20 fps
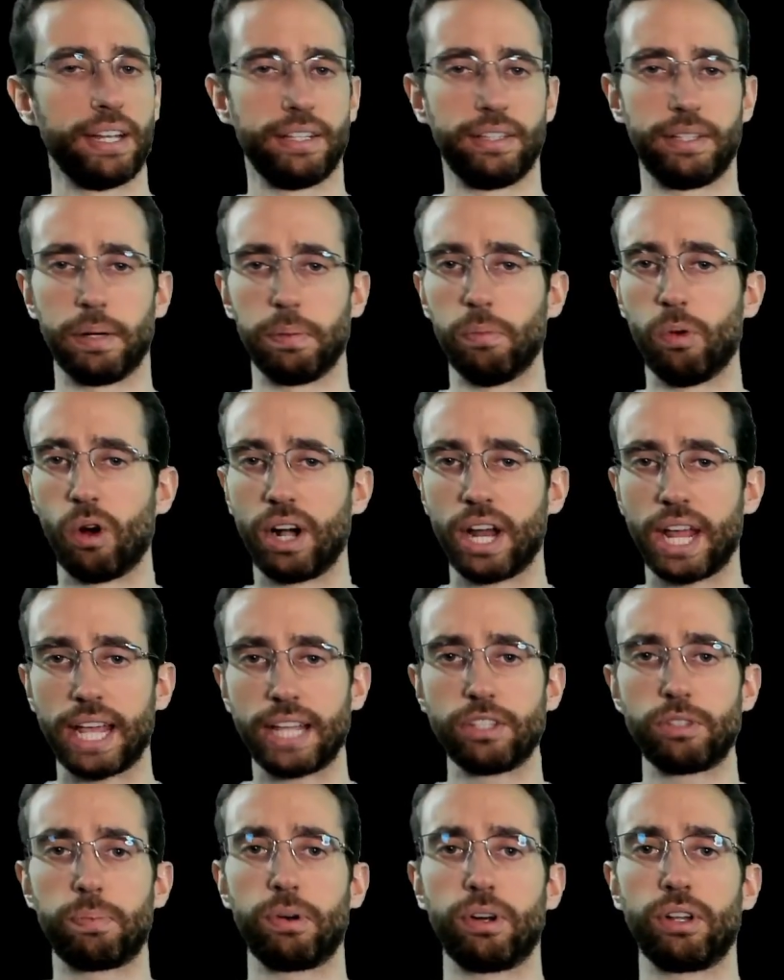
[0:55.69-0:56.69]
The more
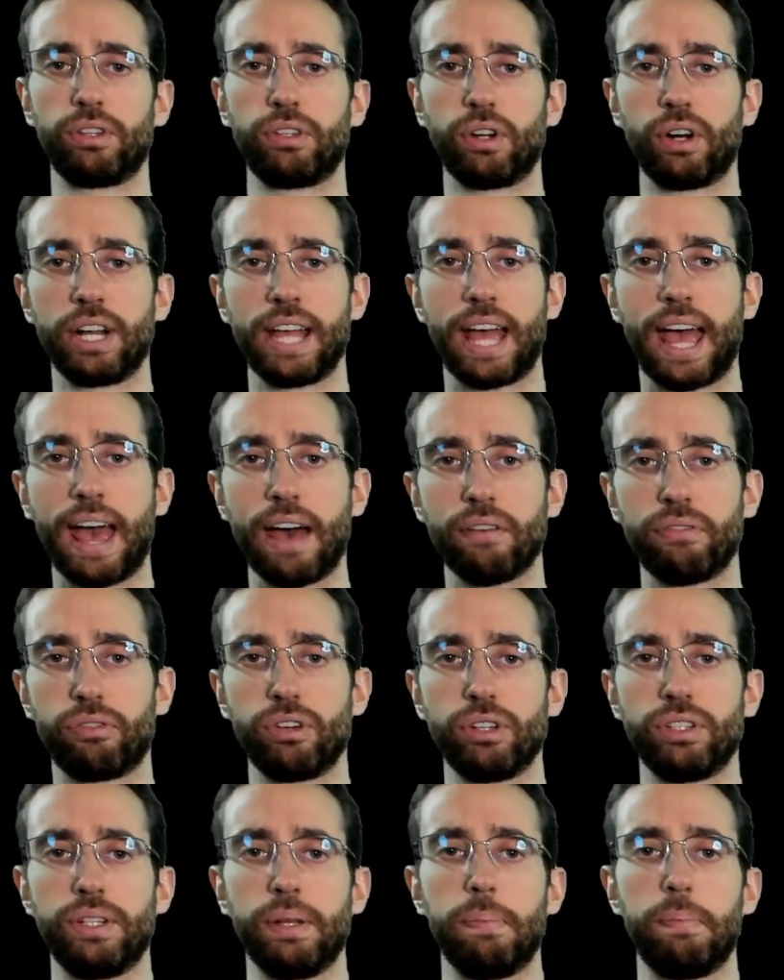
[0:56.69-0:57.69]
inspiratory
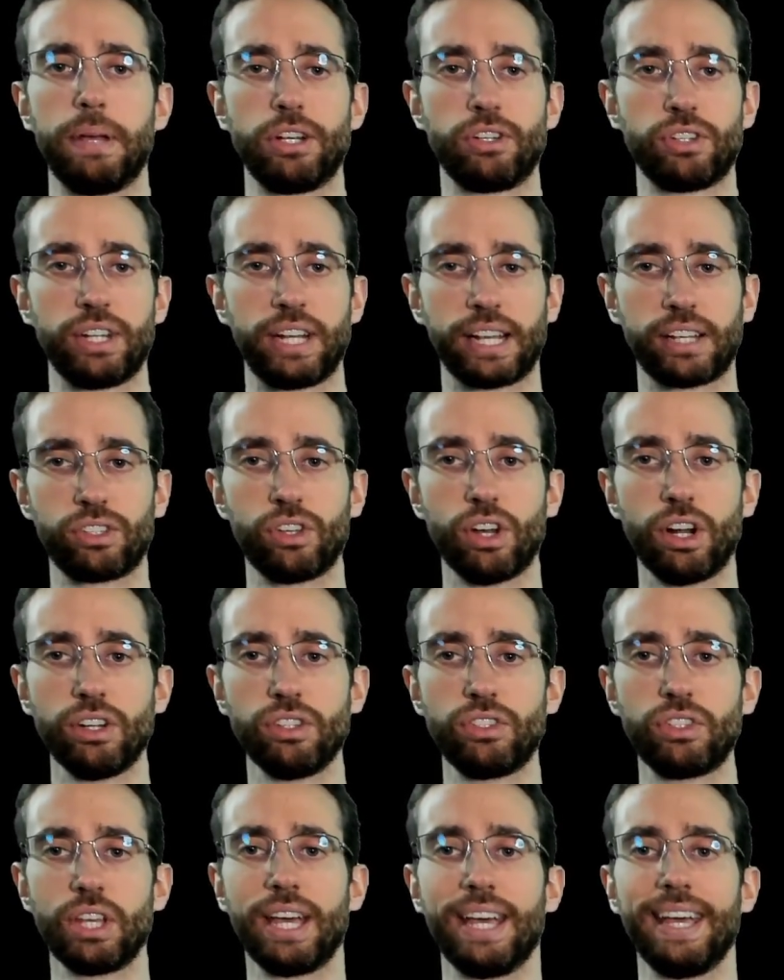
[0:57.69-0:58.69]
effort the patient
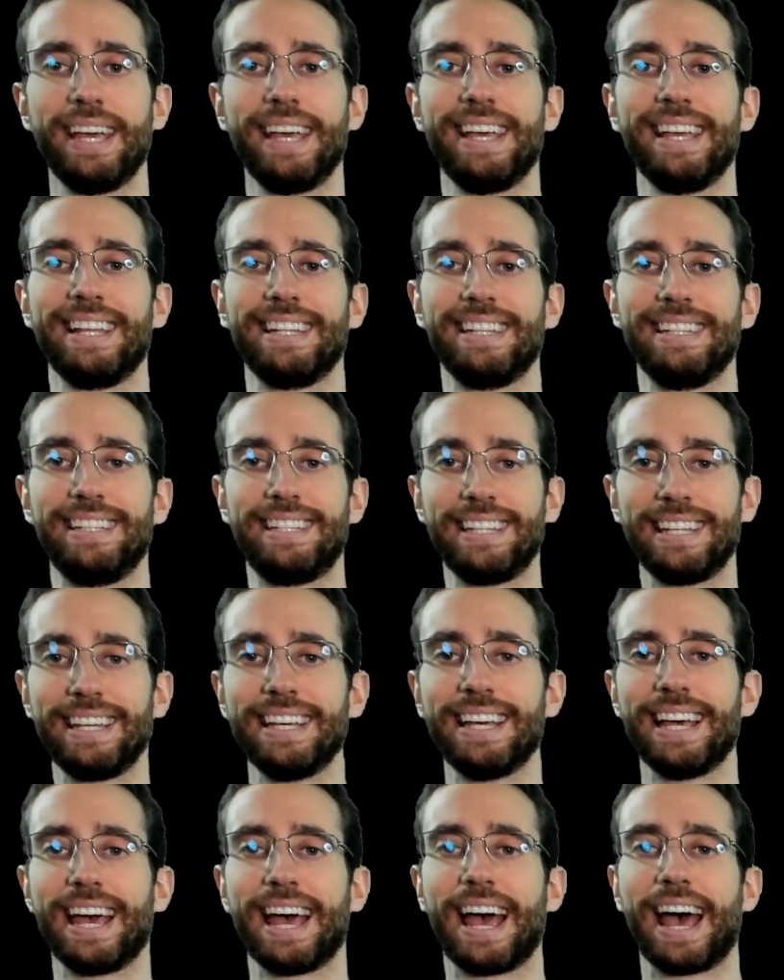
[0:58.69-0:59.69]
exerts, the